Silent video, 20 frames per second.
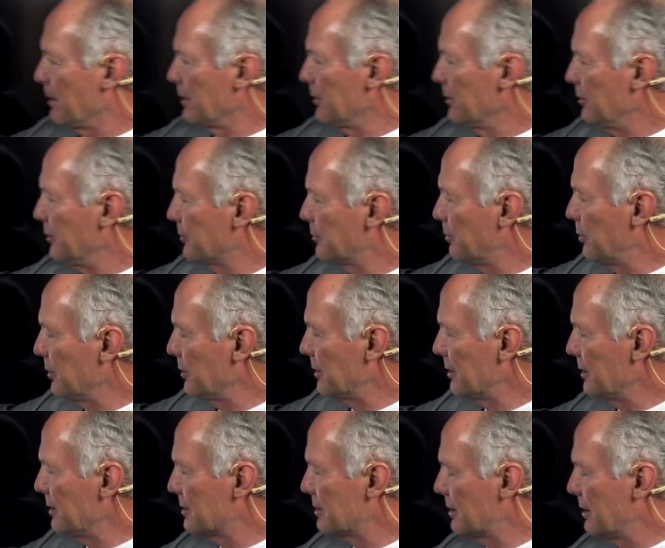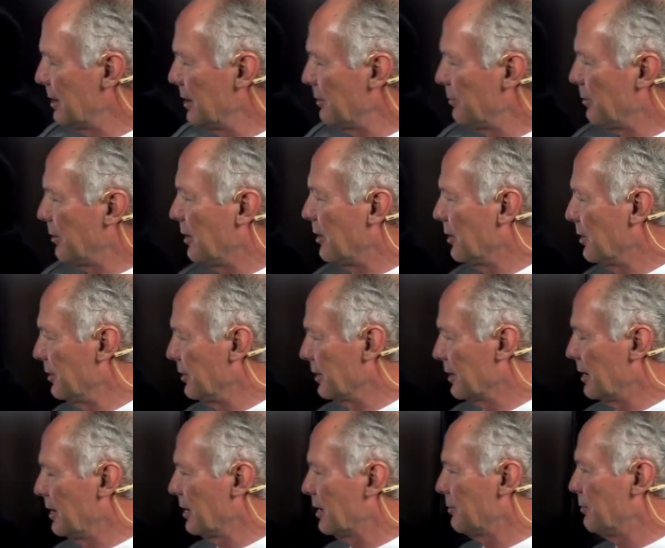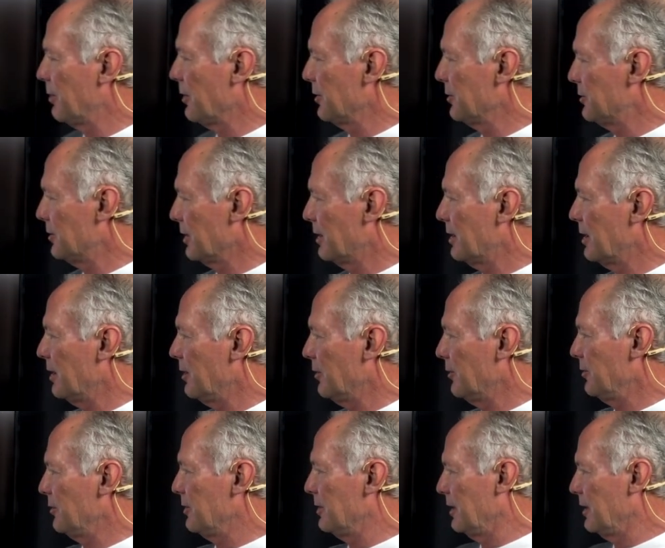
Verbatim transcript: You just put this tip on the gutta percha cone